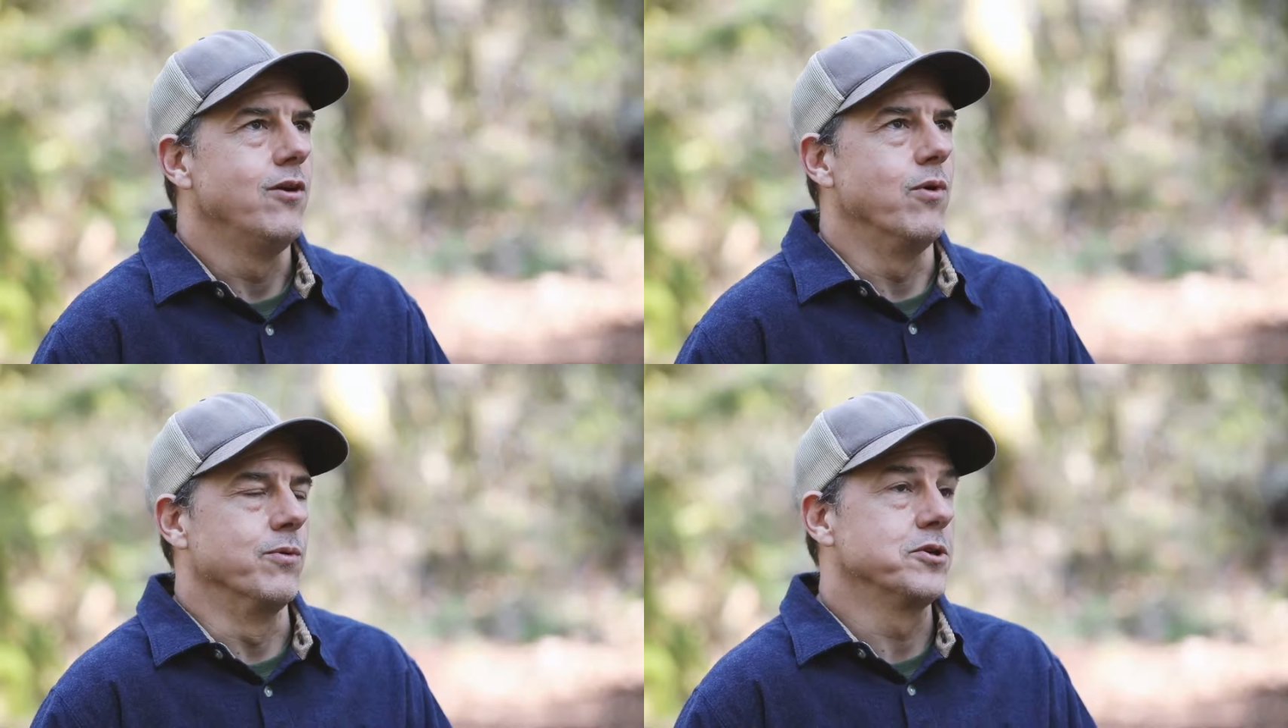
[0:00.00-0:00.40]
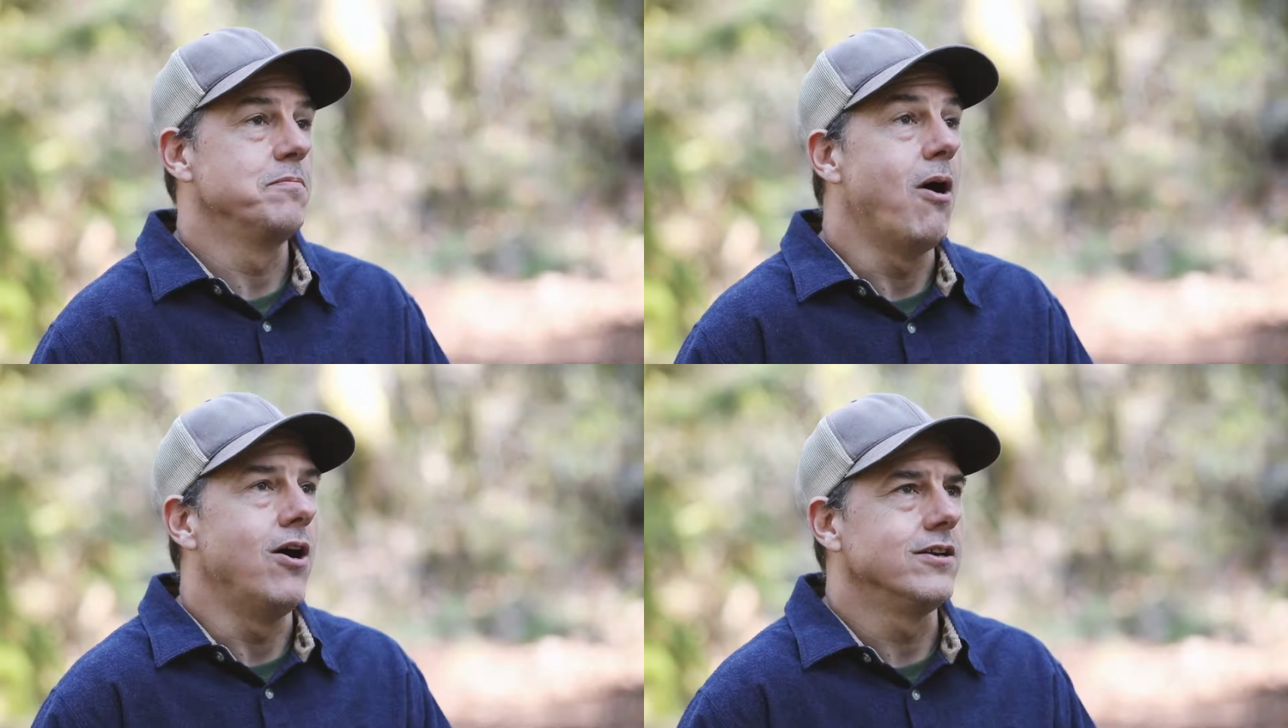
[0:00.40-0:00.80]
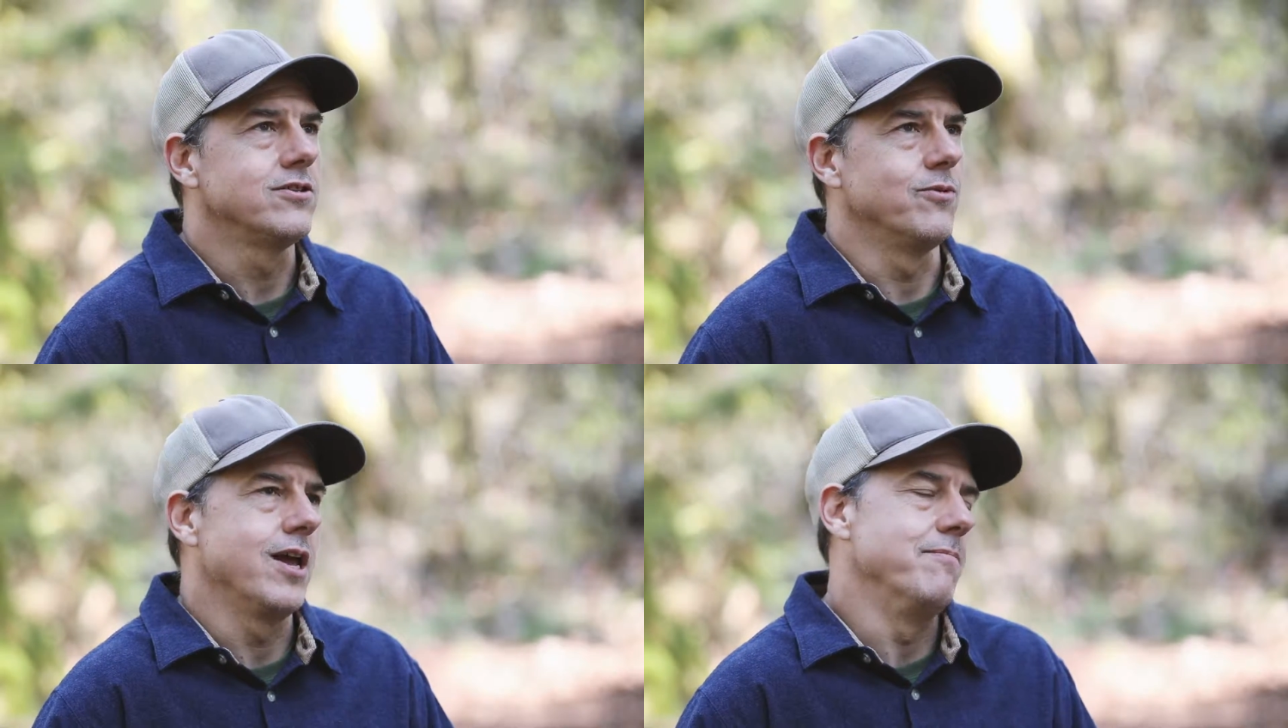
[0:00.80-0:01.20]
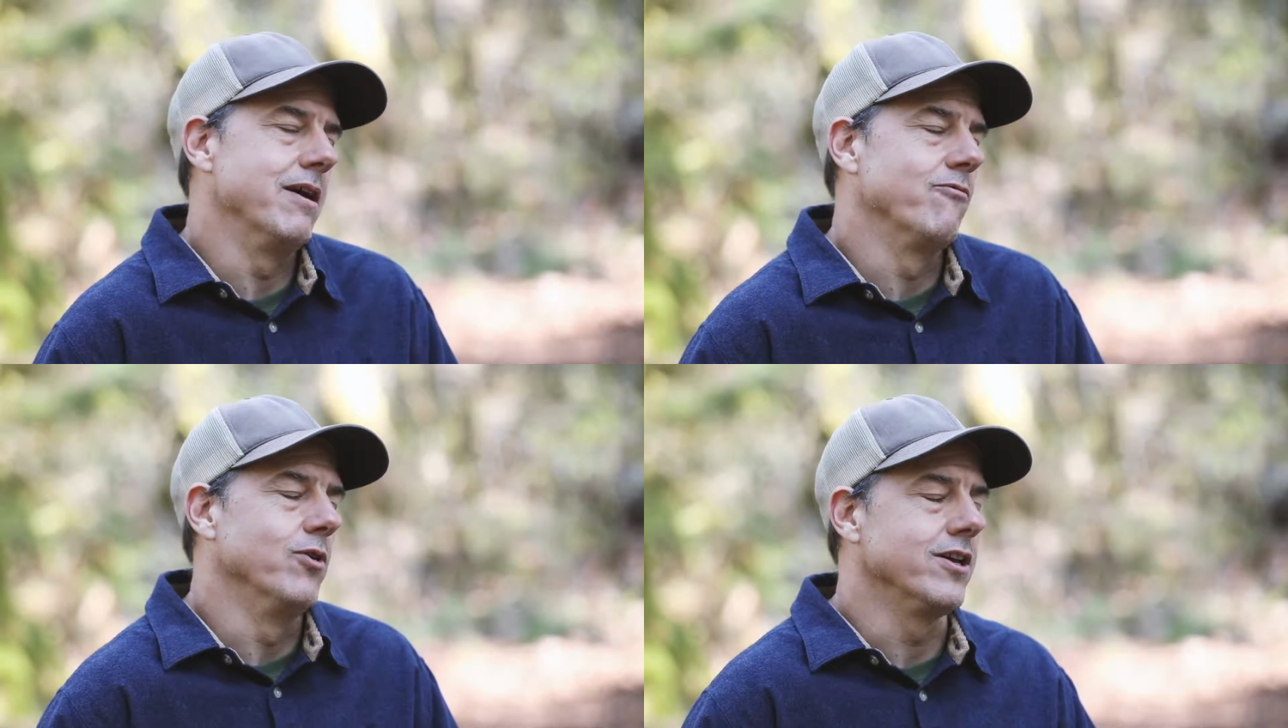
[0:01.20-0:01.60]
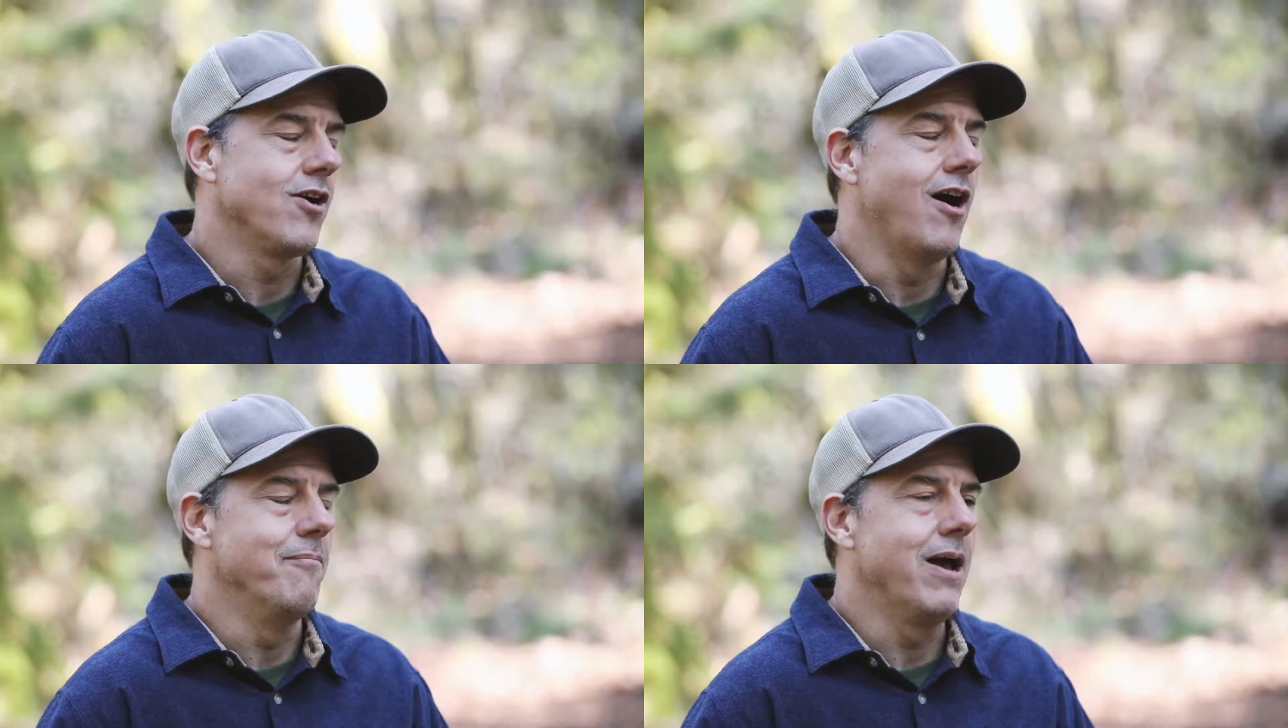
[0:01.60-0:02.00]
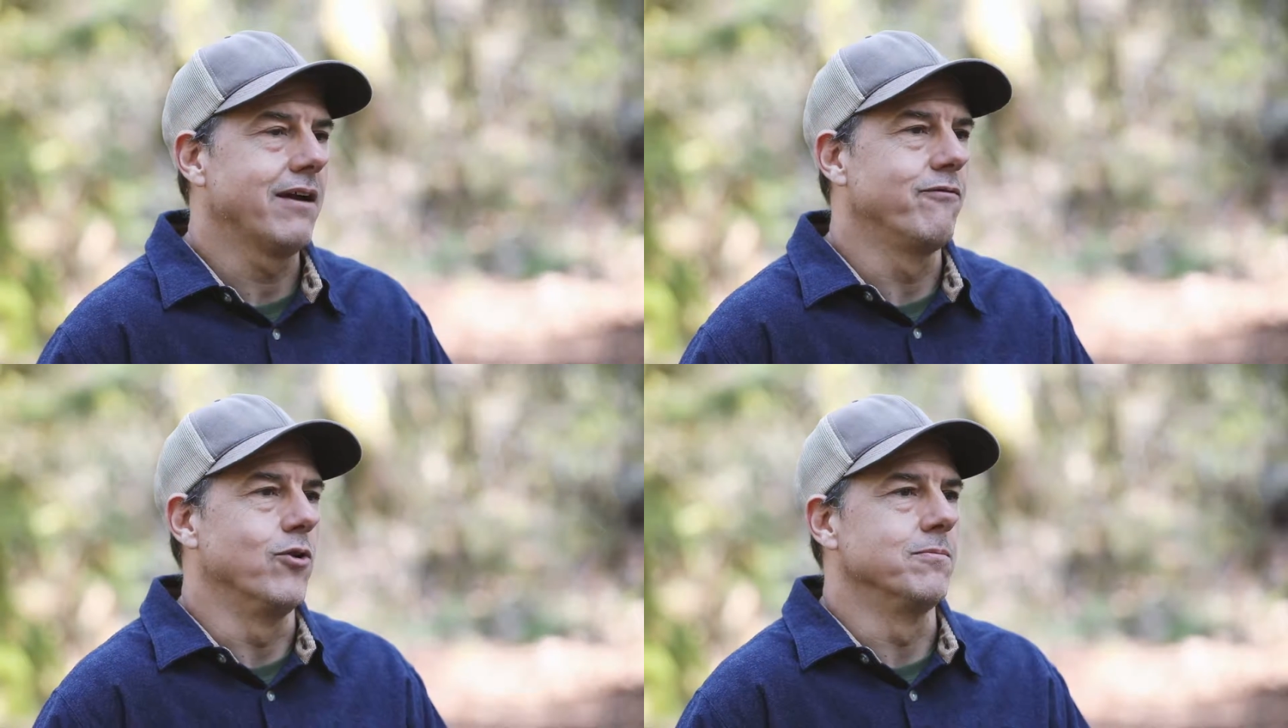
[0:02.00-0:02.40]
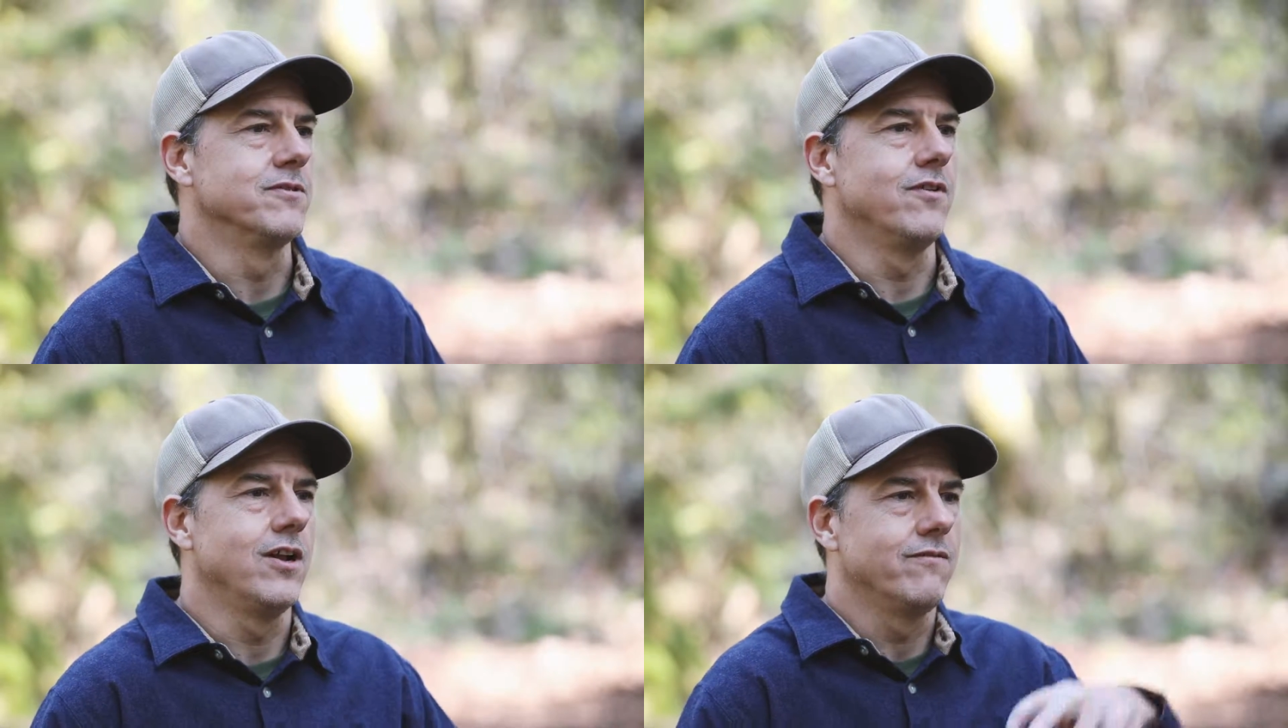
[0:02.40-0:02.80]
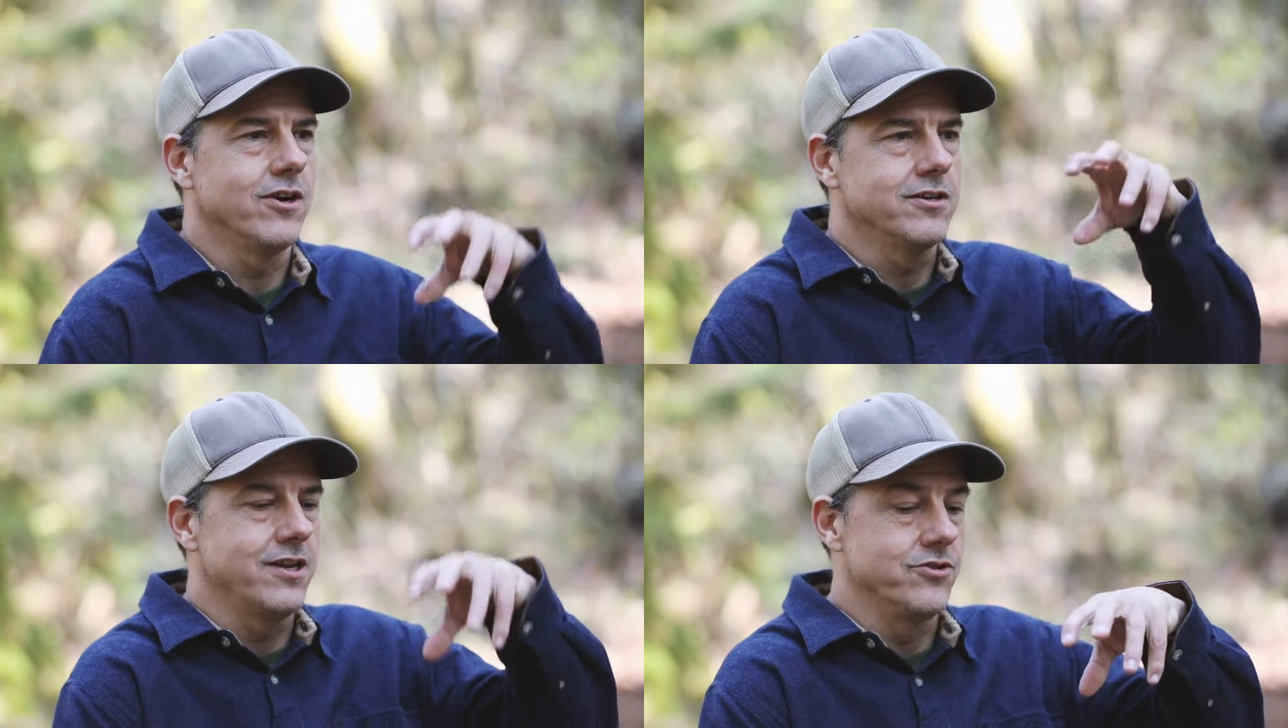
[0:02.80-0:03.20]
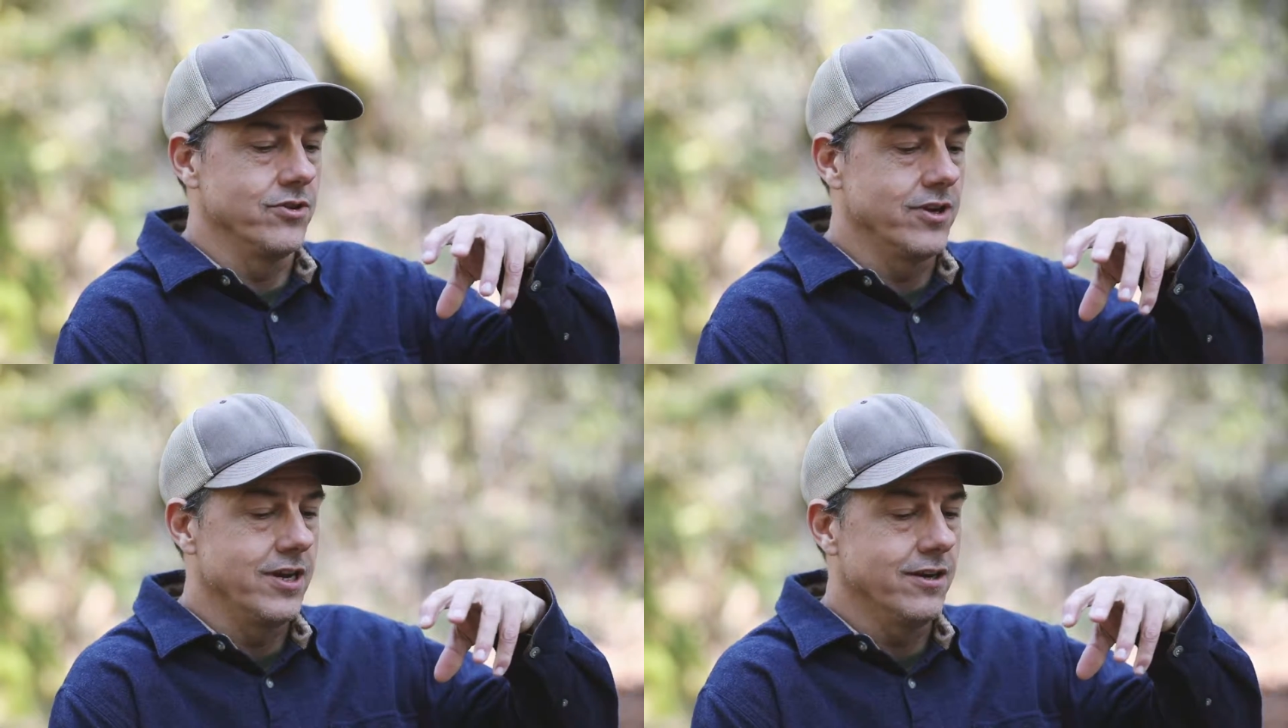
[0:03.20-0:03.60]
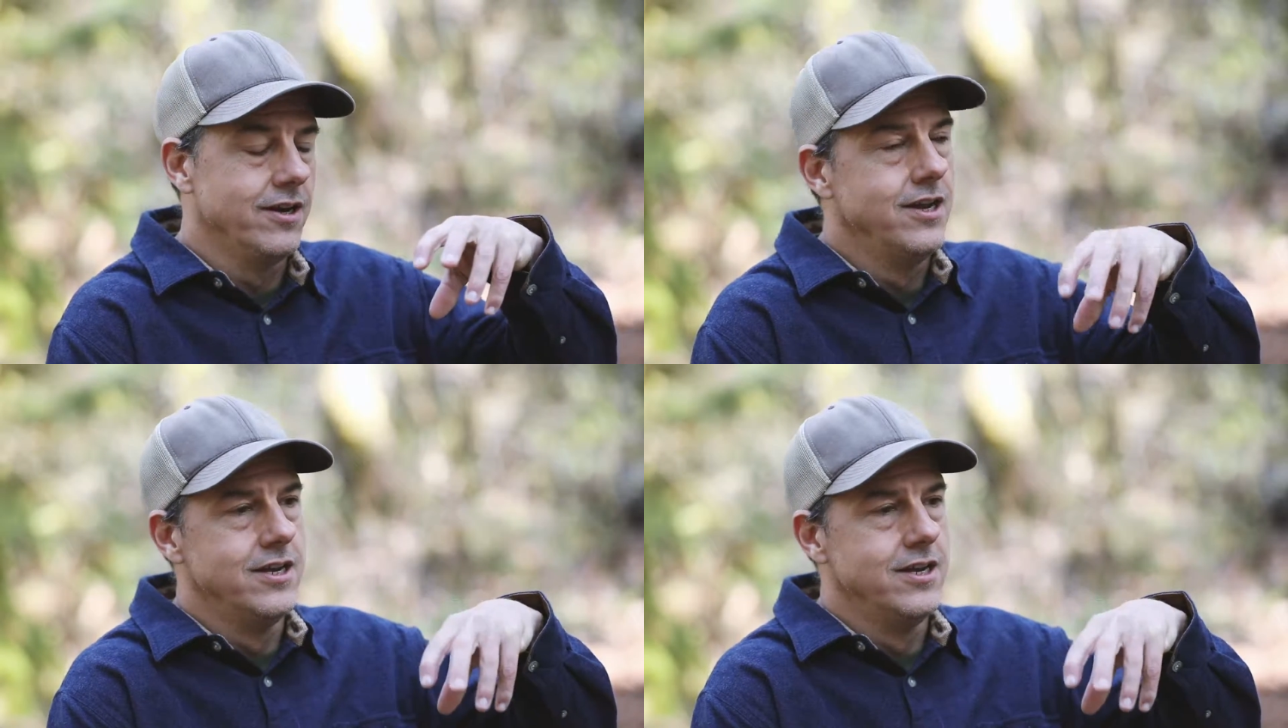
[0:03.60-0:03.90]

We were small, so we had to make really compact forms of all of our essential gear.